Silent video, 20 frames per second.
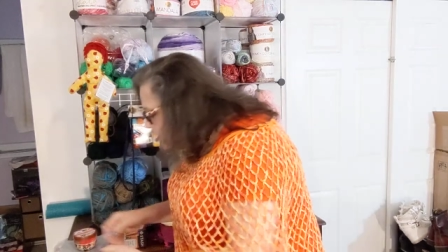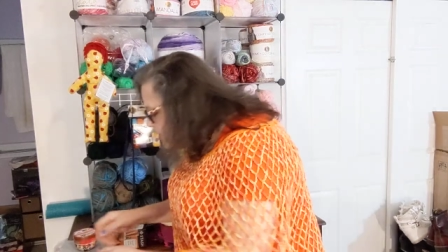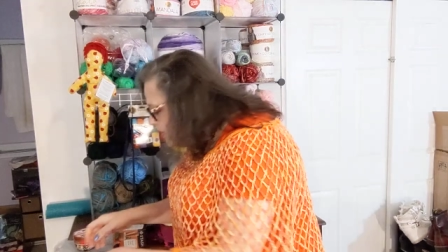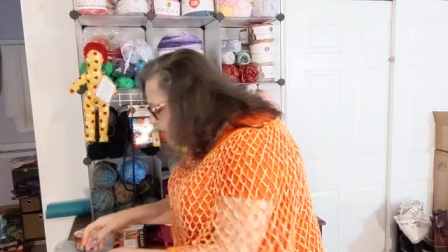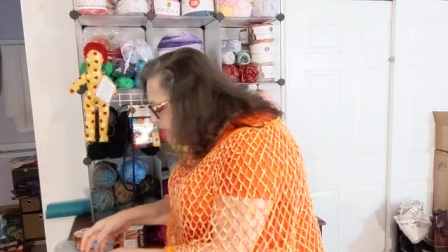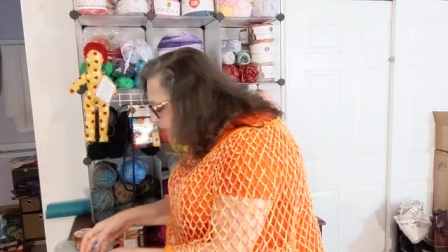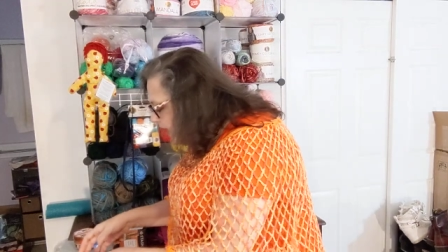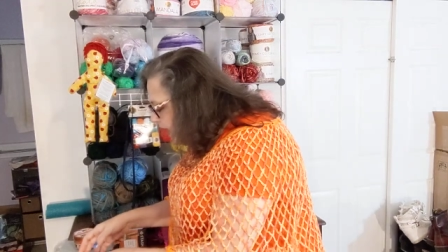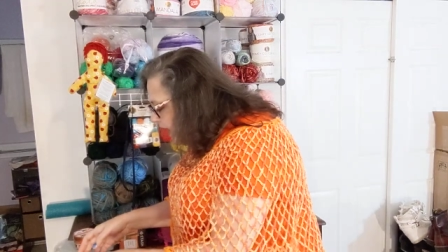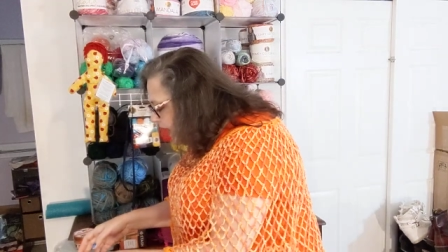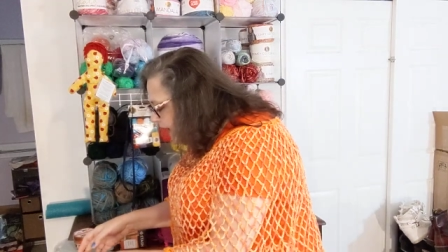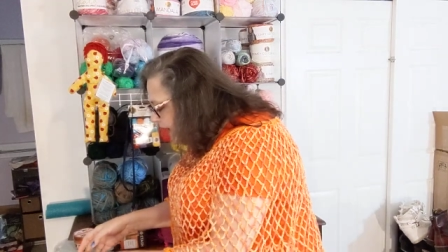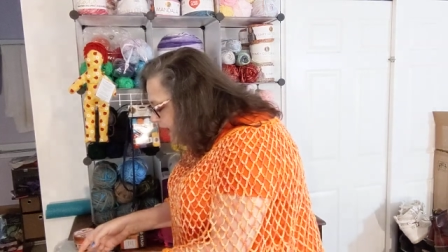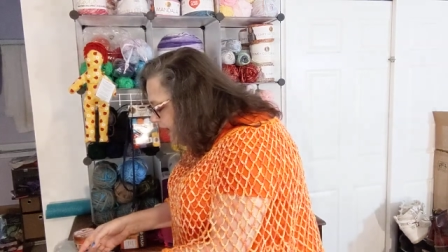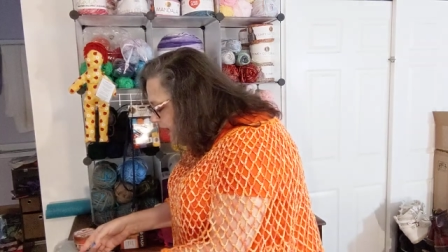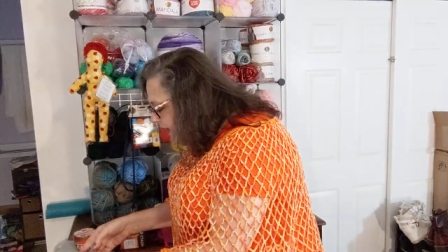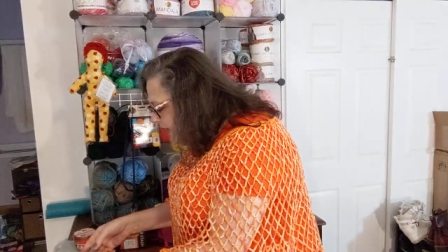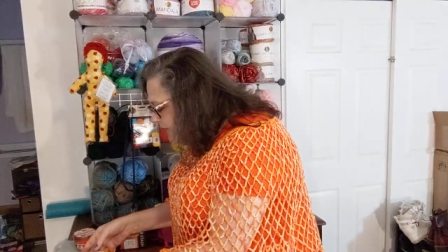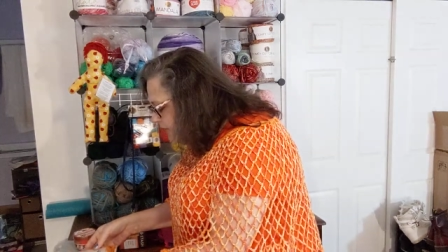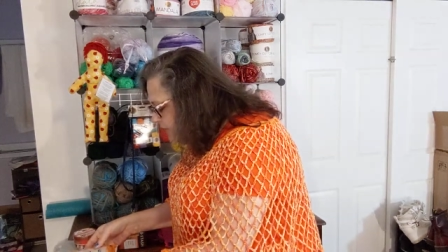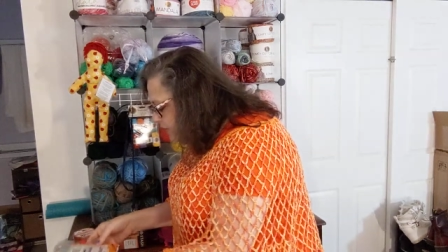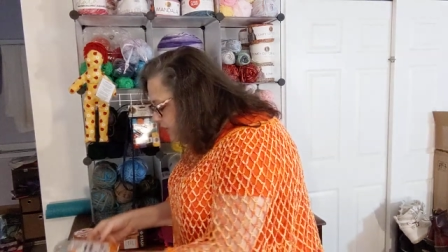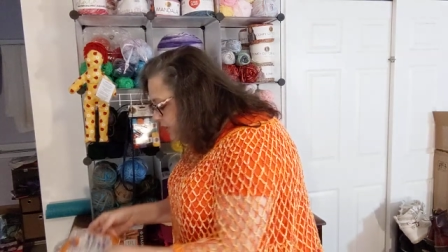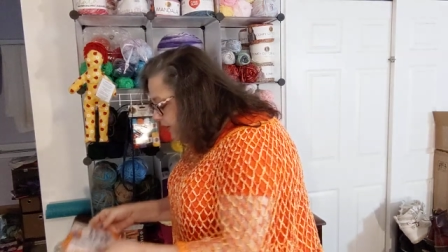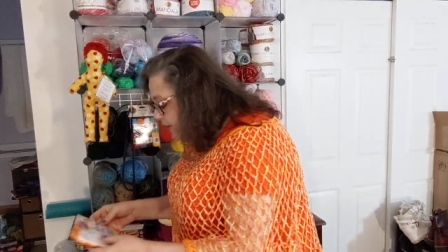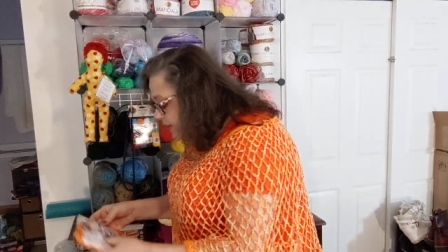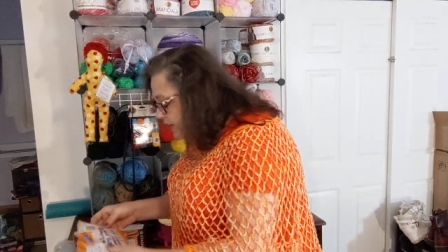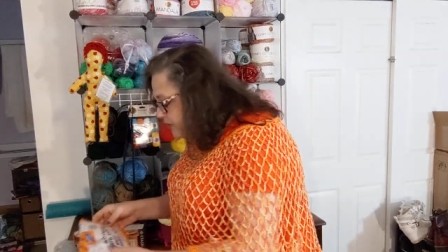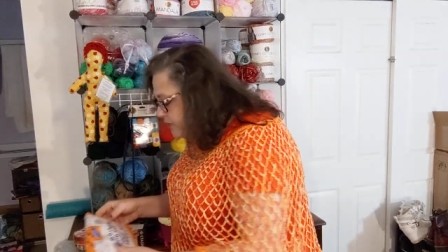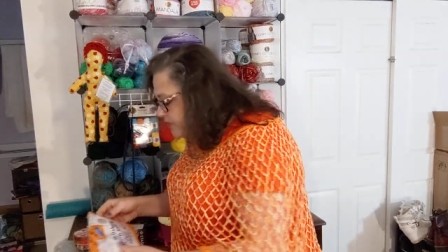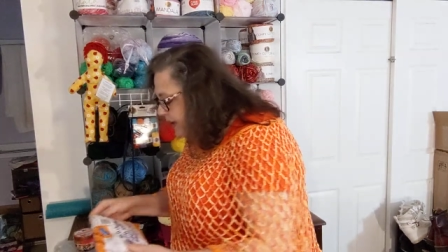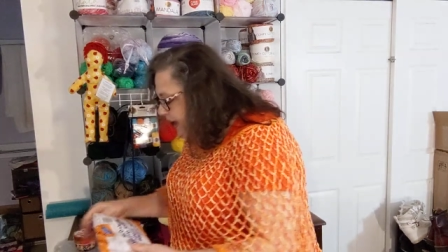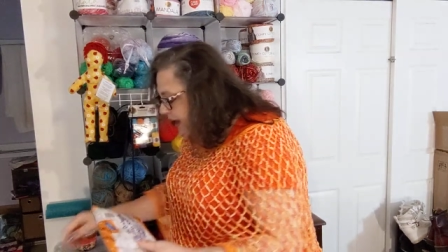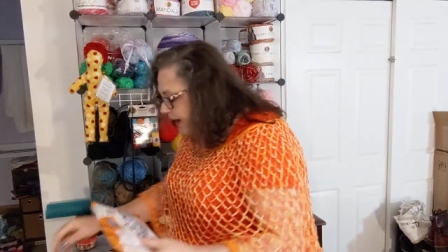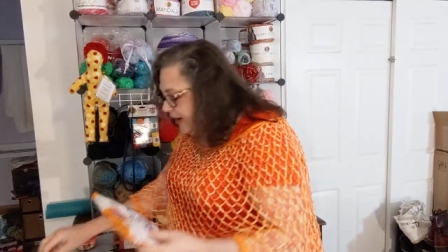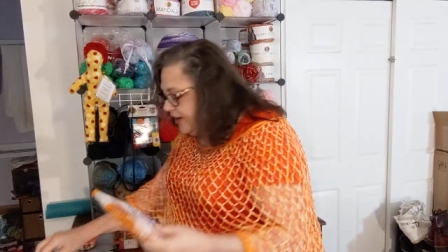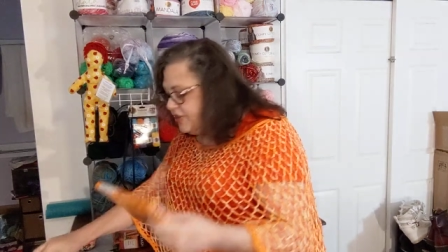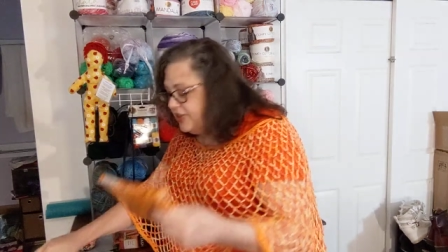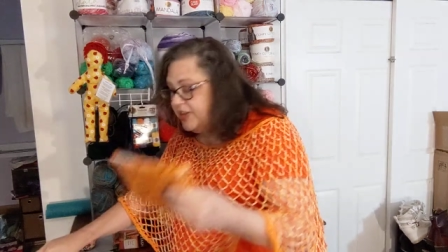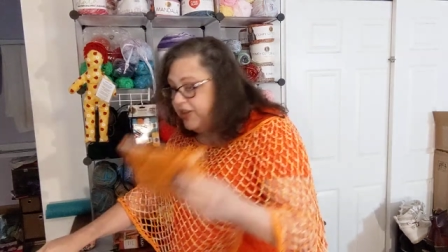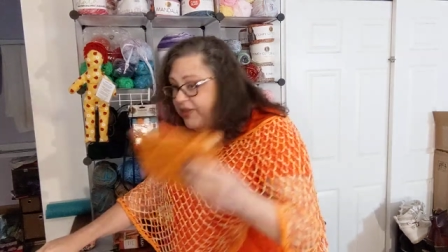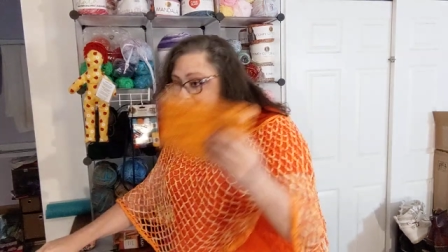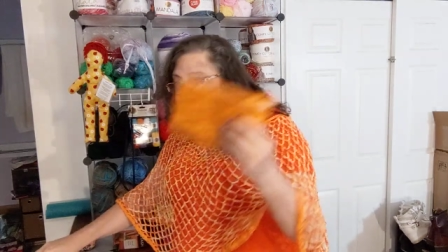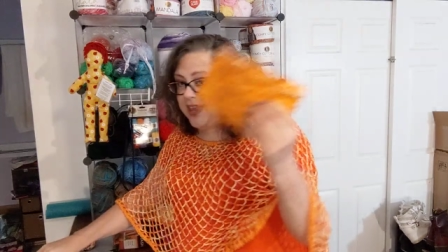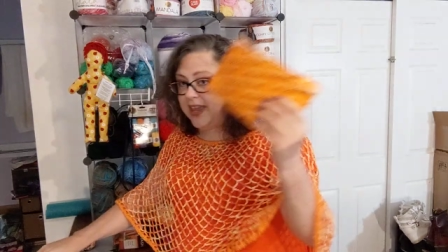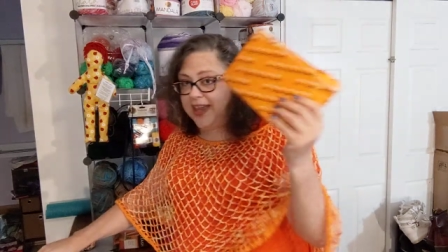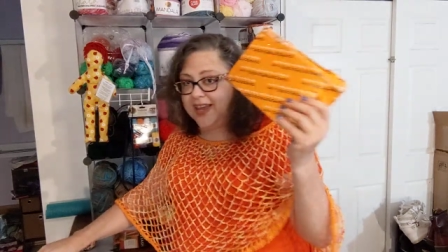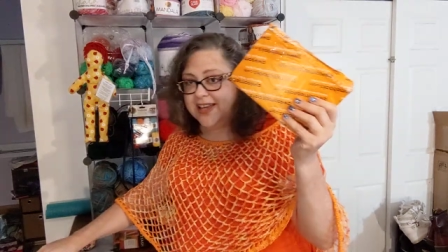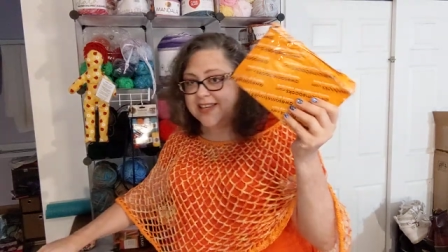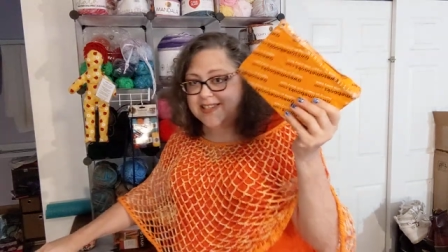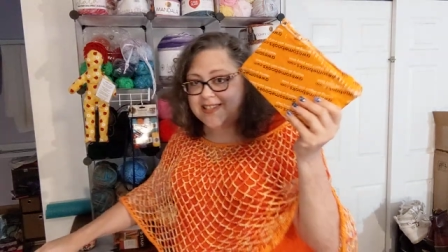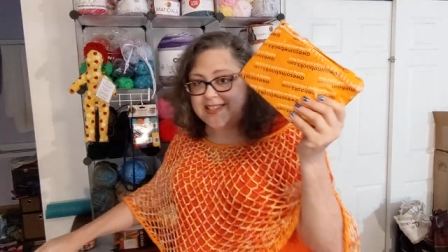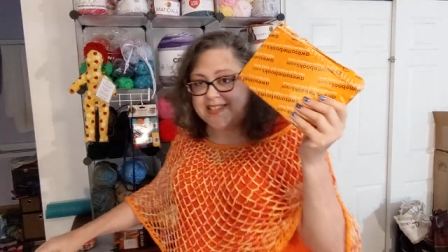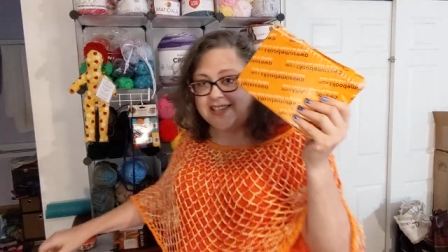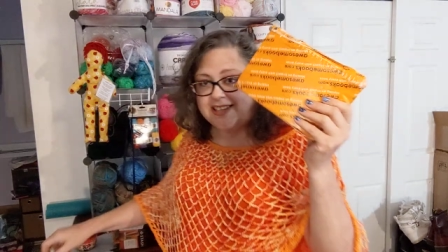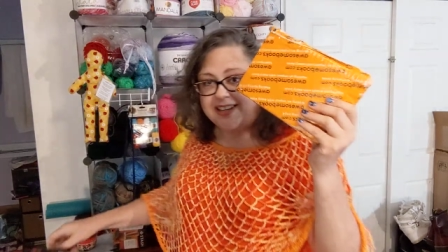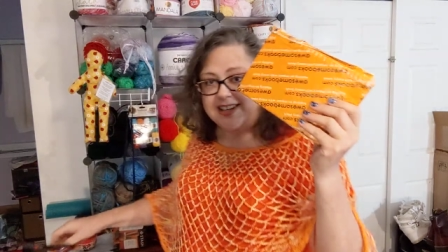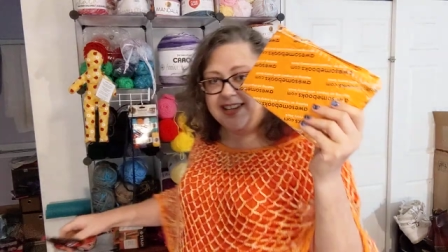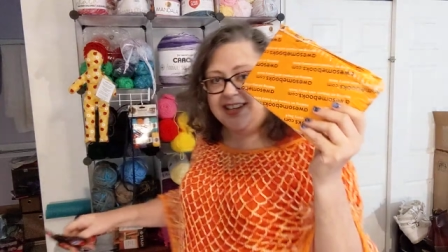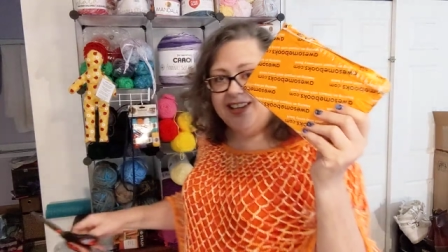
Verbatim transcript: so that I can get to another package. Now this